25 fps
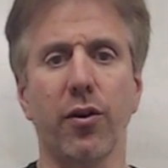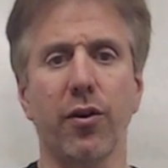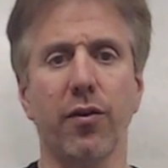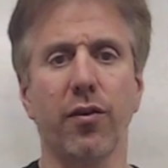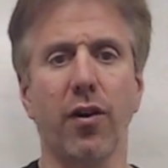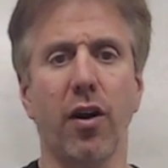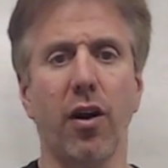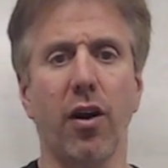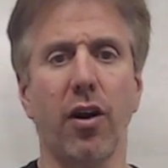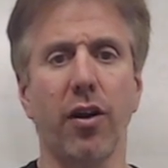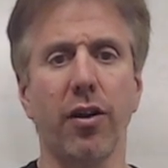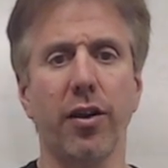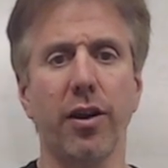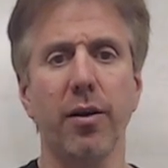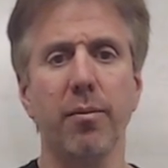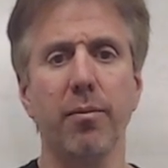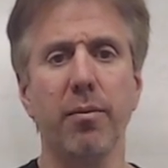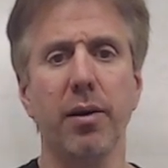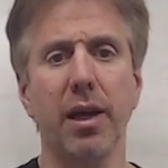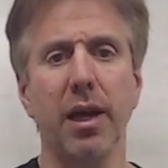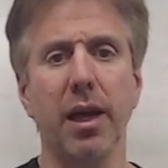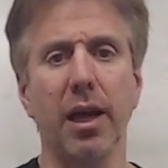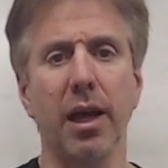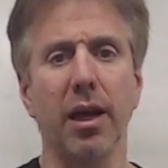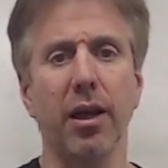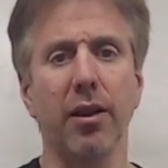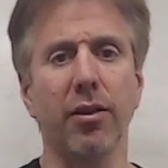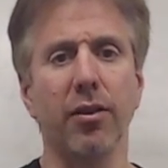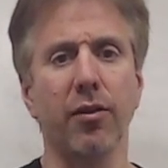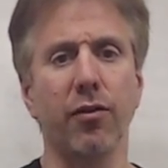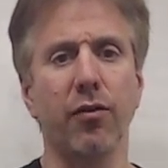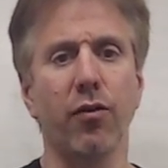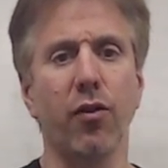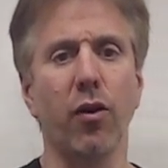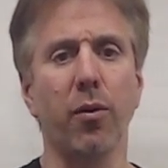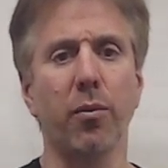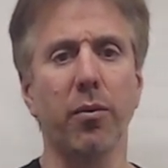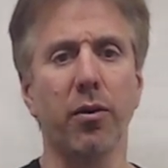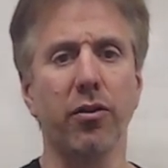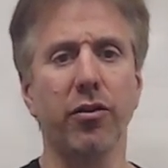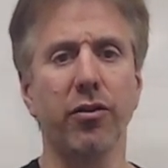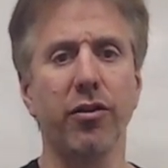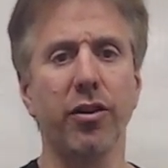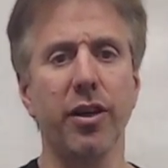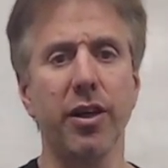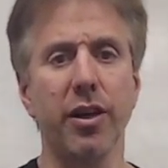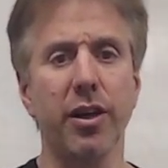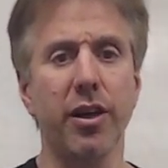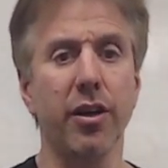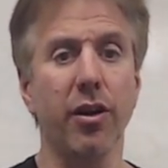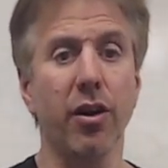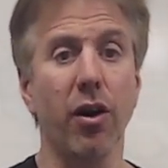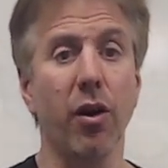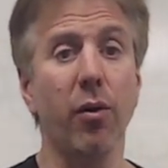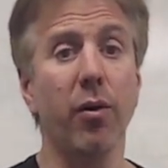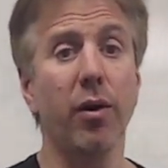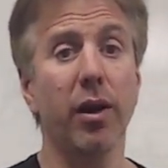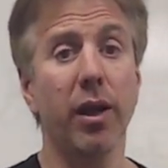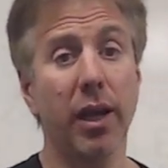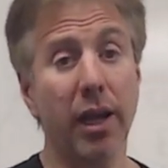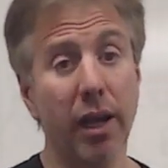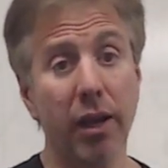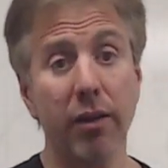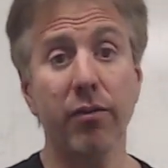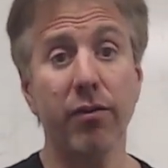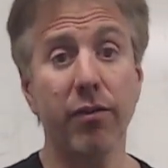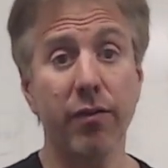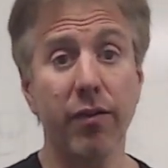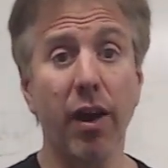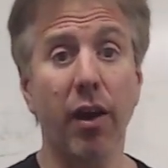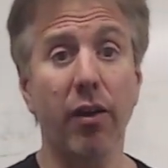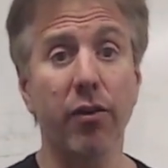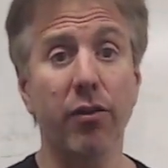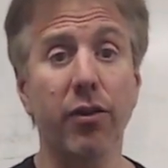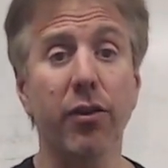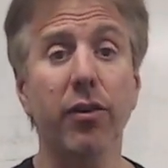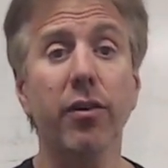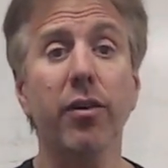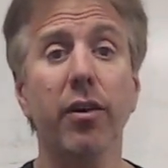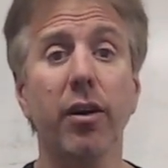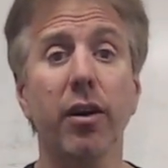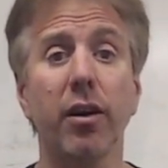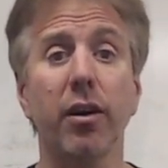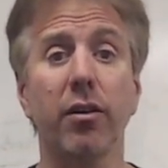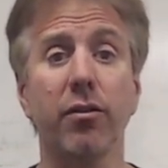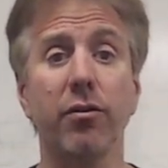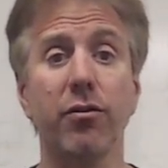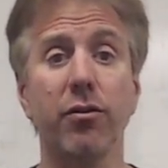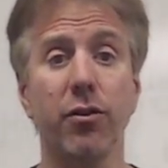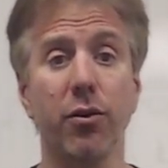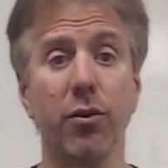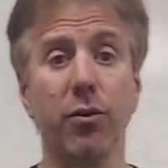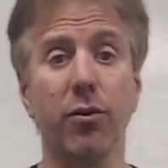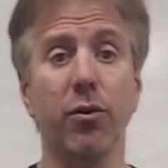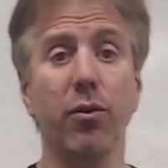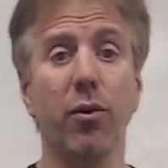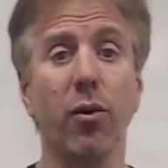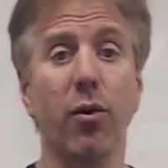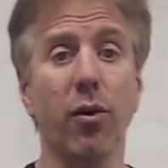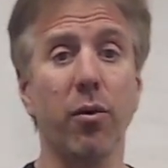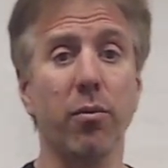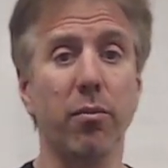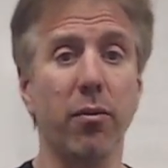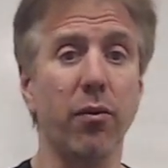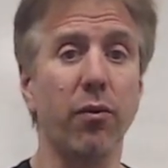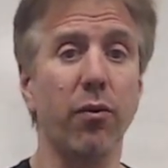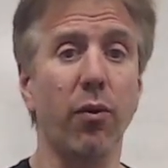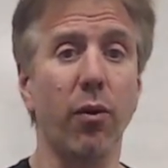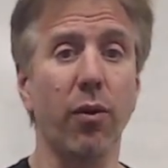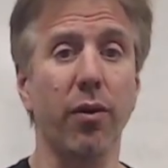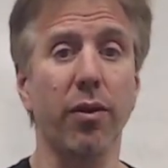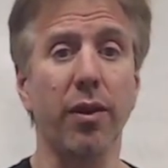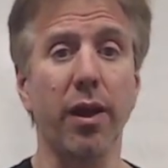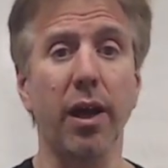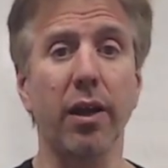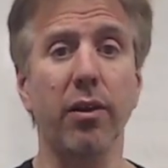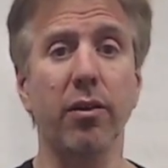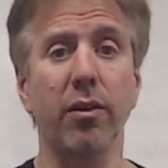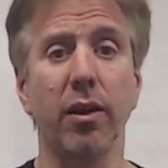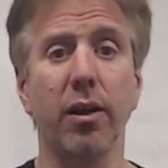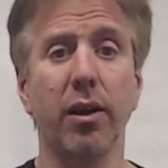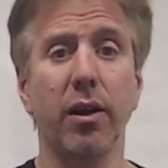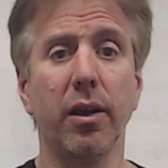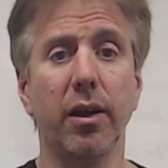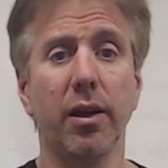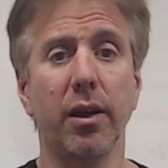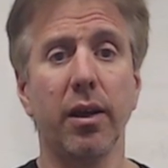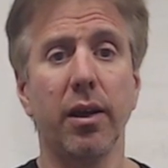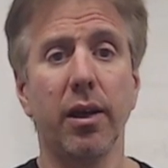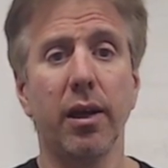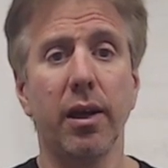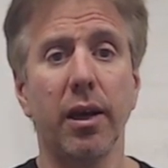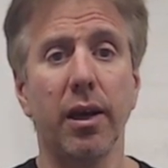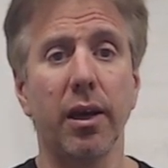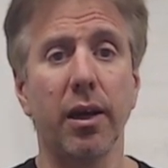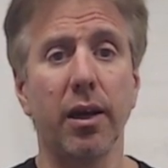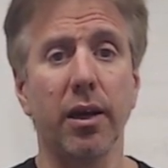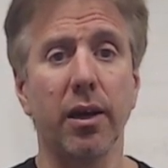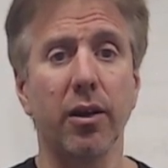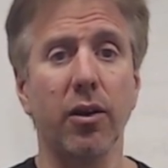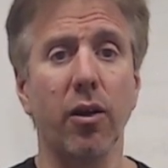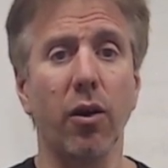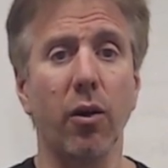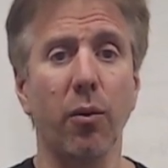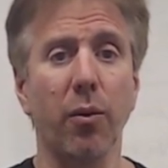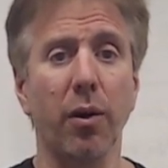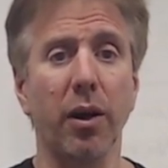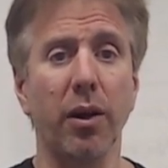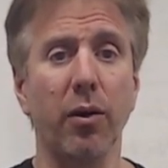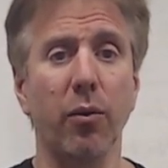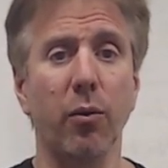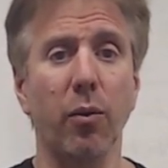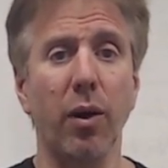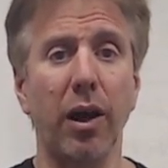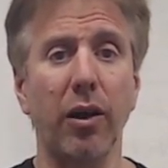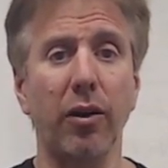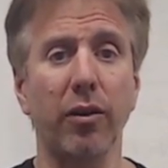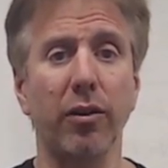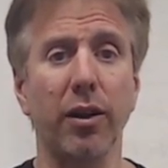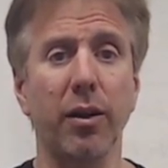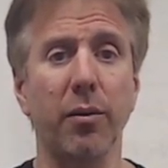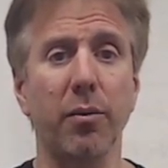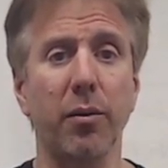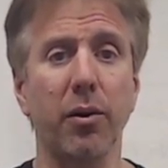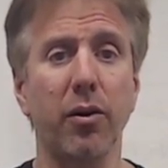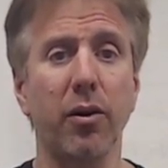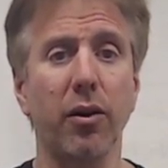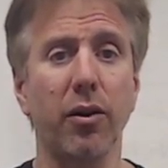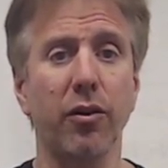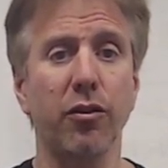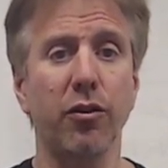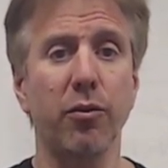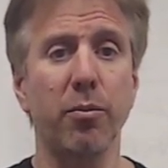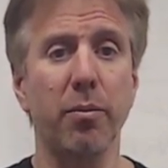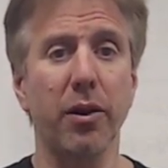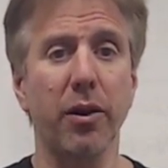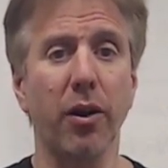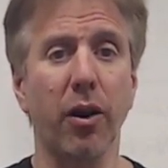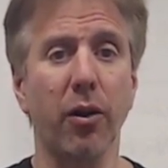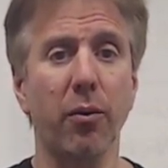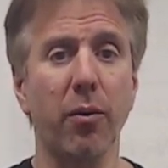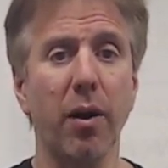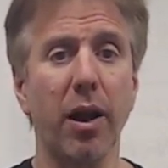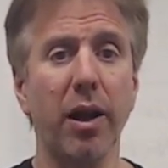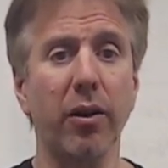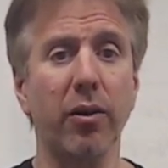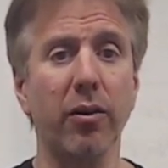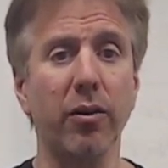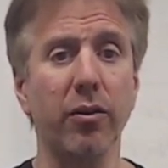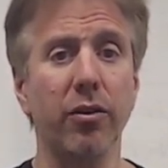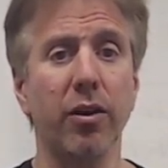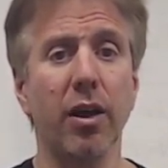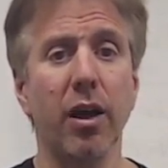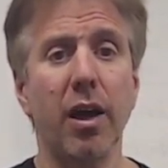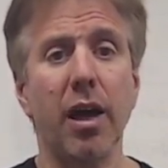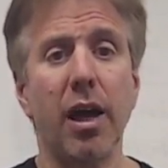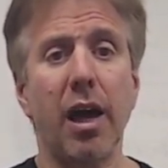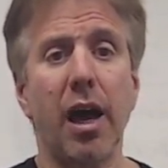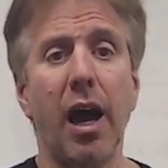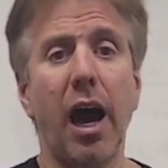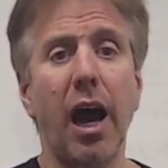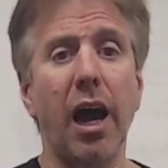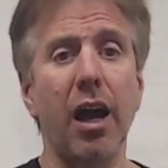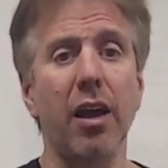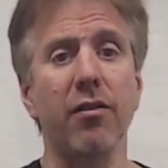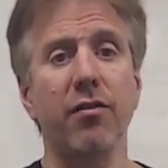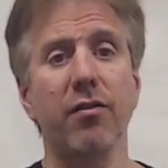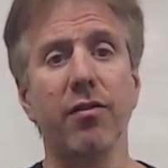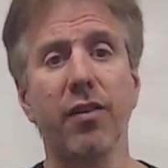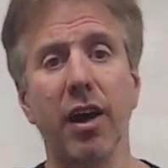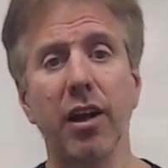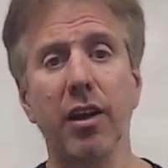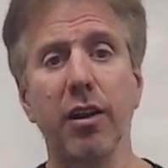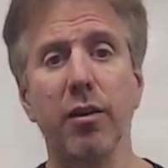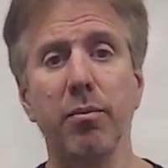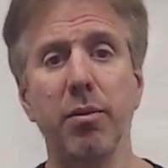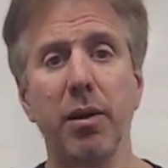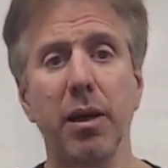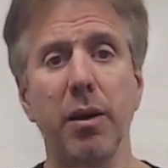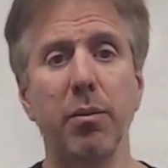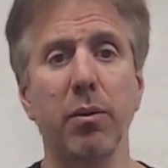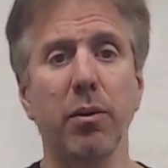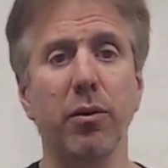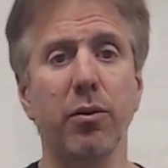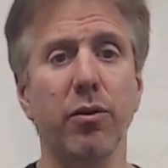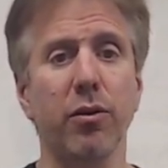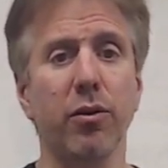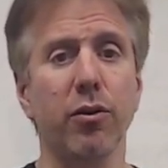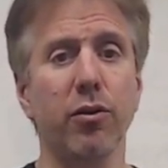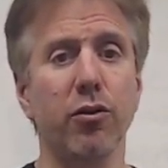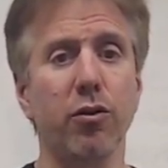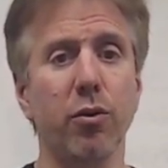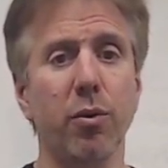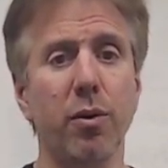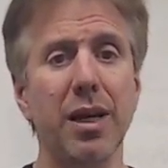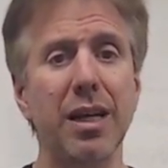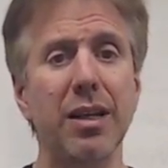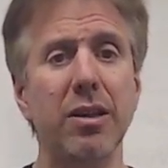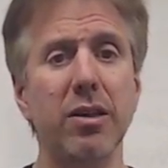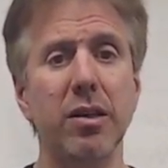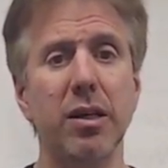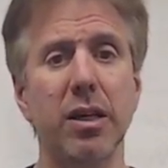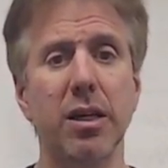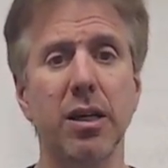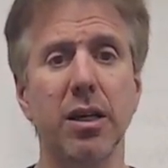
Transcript: of Audium and the former CEO and founder of TuneCore, and before that co-ran a record label called Spin Art Records. I invited people to tweet